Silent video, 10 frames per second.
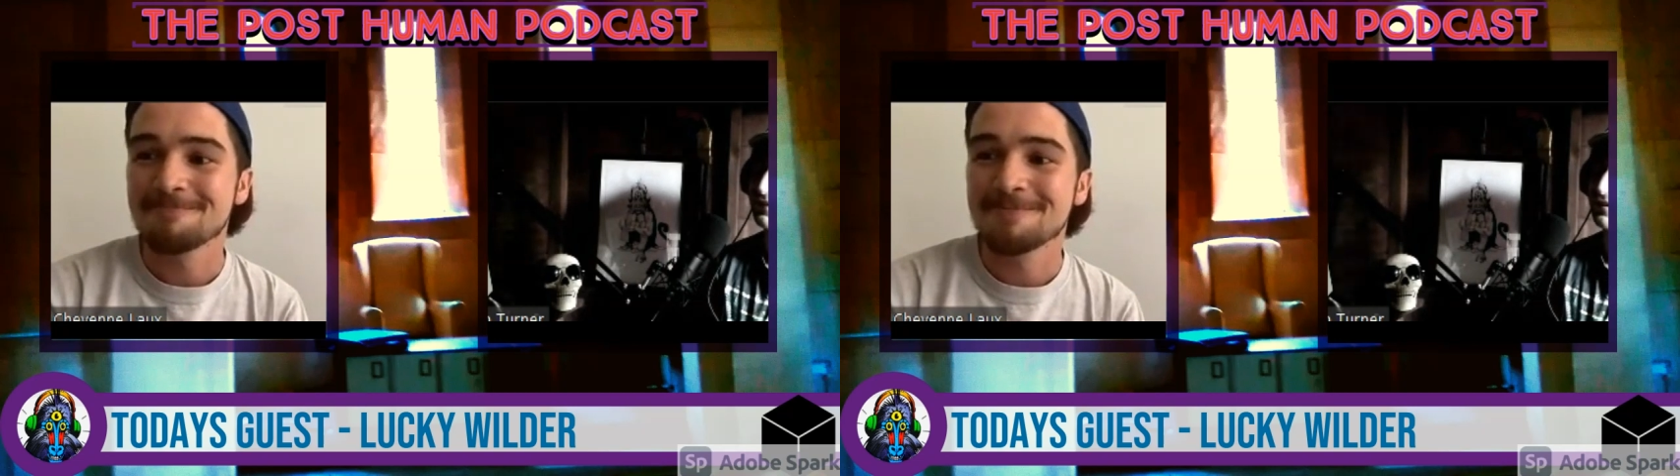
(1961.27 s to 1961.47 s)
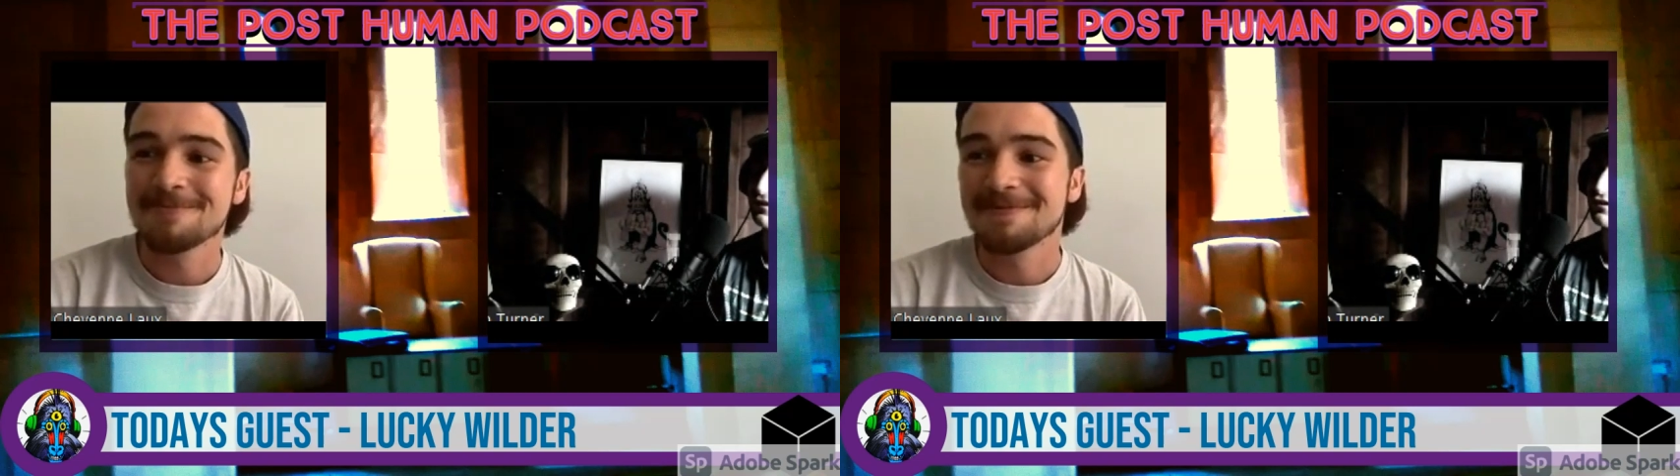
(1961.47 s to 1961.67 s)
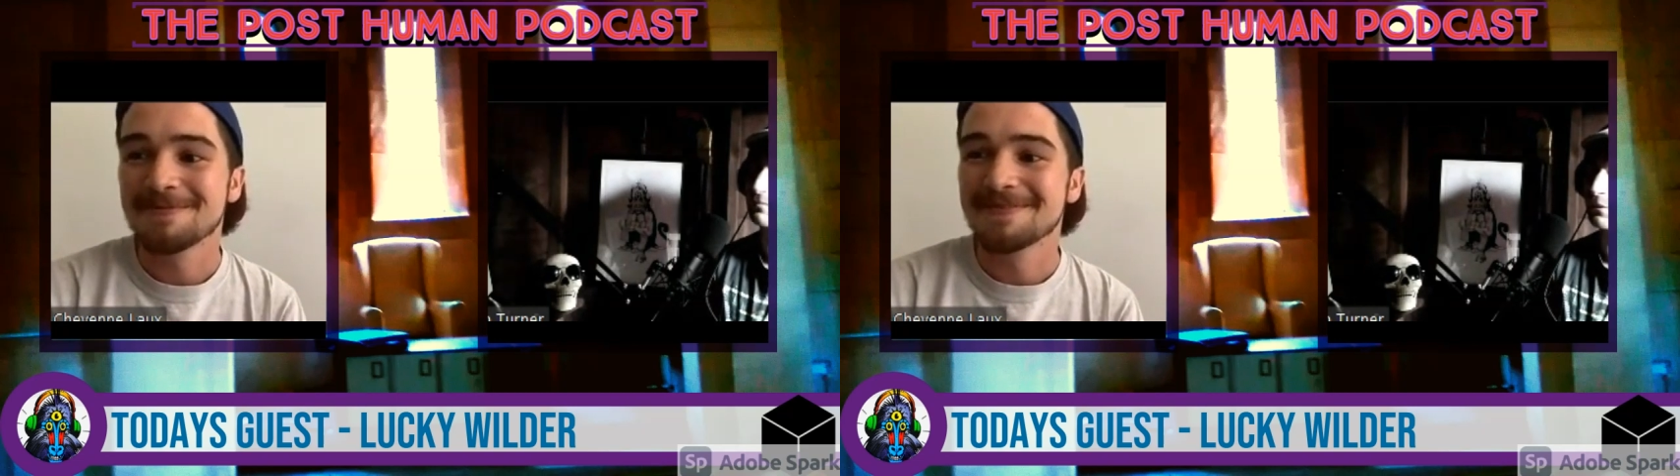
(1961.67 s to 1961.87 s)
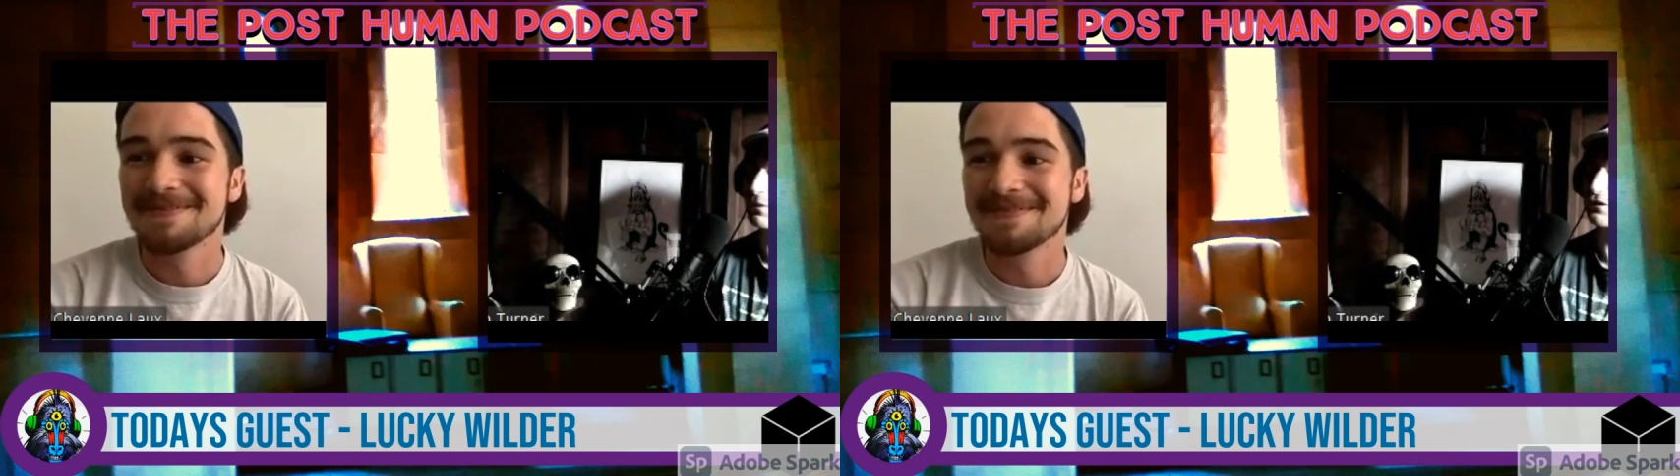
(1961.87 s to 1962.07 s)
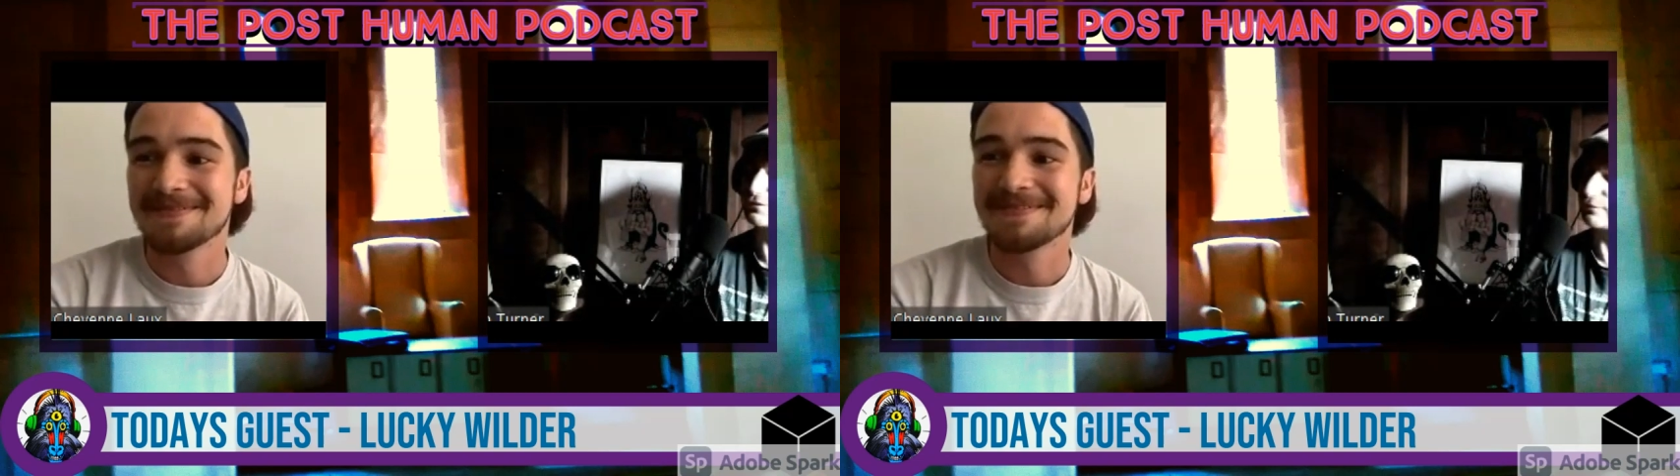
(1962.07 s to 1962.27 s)

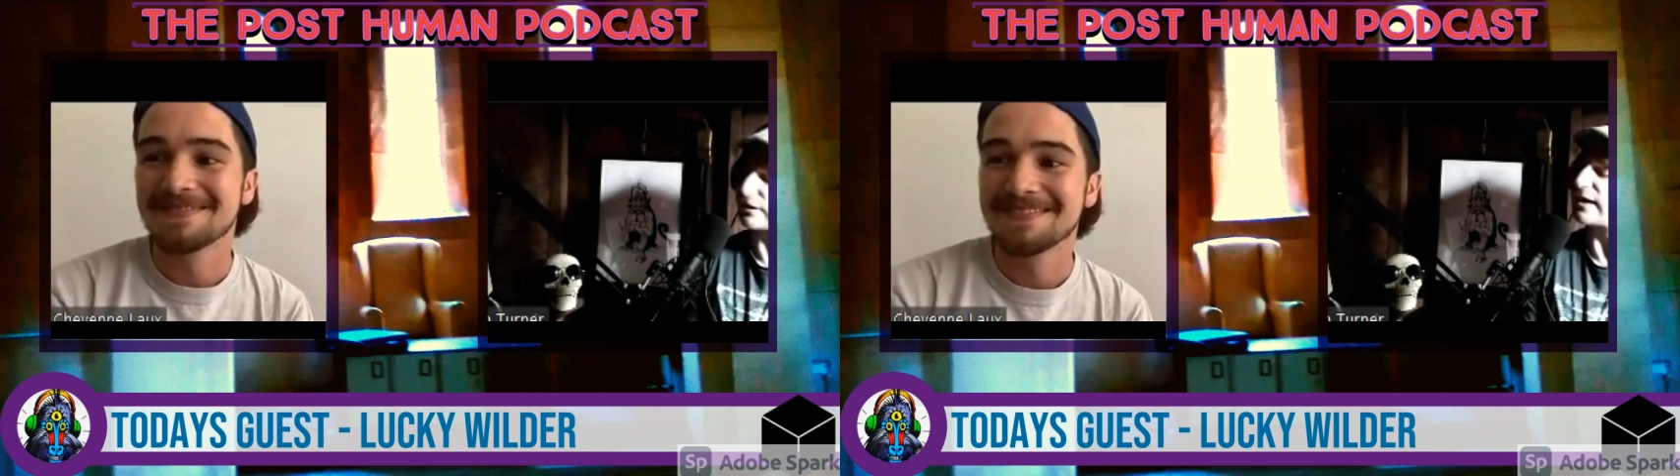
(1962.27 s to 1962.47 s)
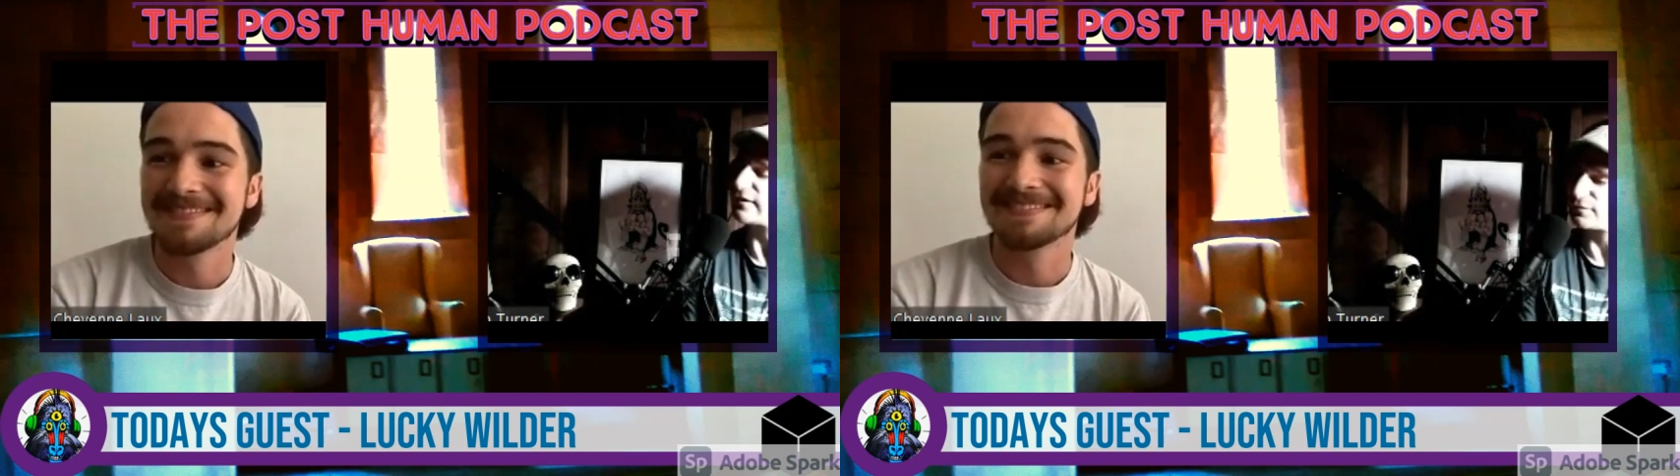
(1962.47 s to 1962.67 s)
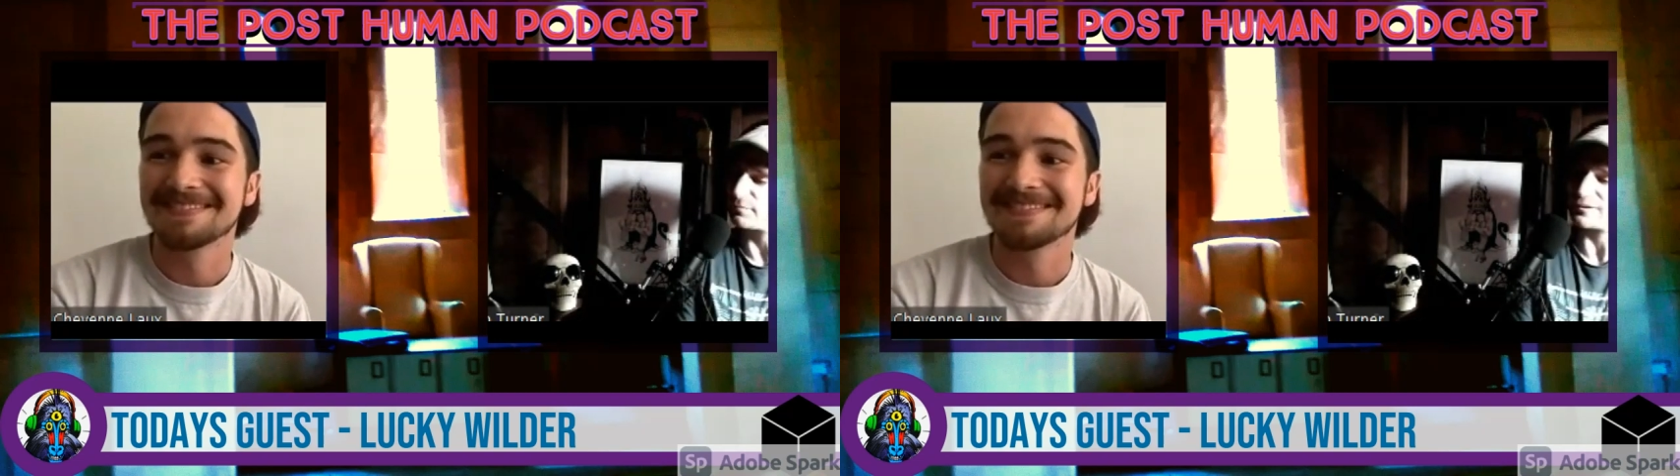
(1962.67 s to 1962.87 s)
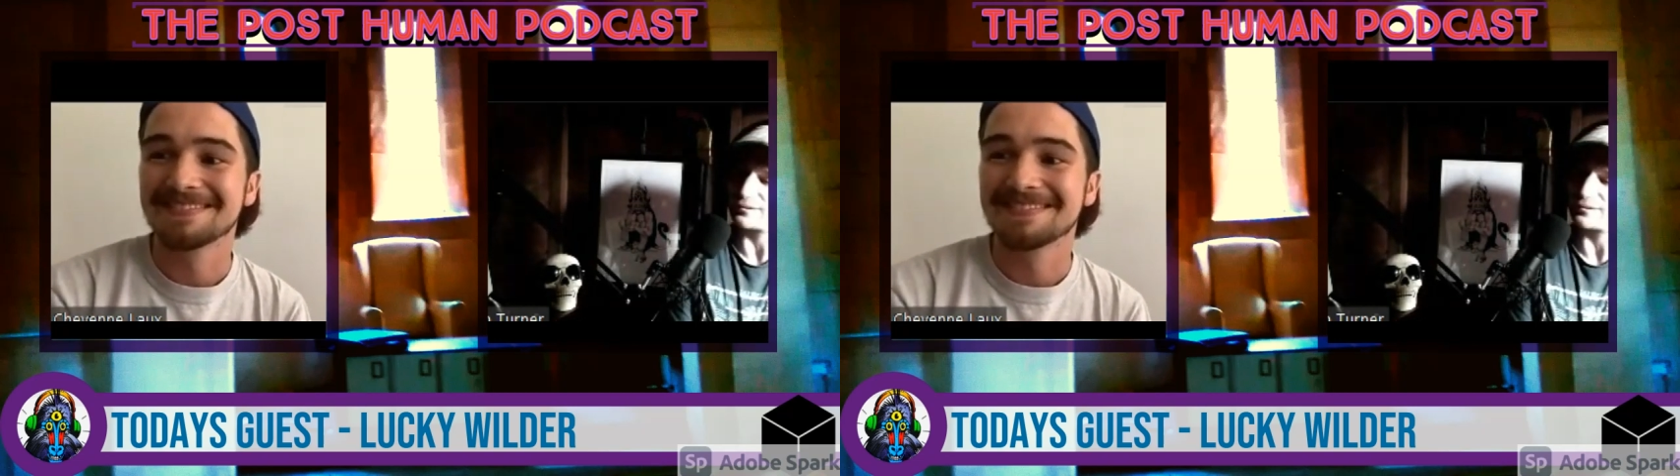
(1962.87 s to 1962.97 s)
smoker's rasp.